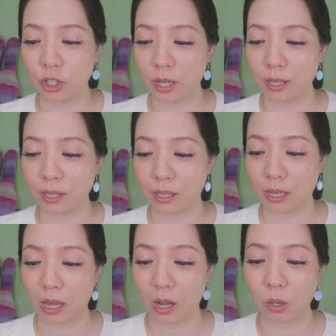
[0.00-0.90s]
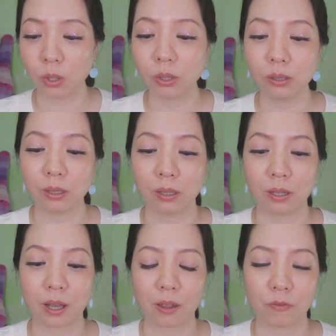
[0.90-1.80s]
just now,
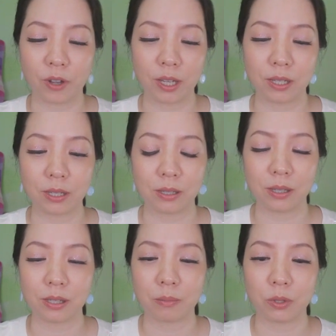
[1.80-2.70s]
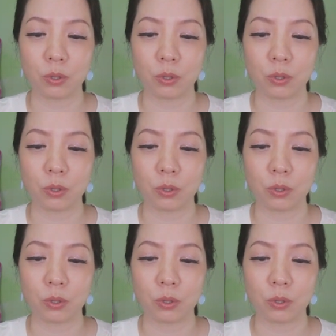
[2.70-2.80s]
I find that this number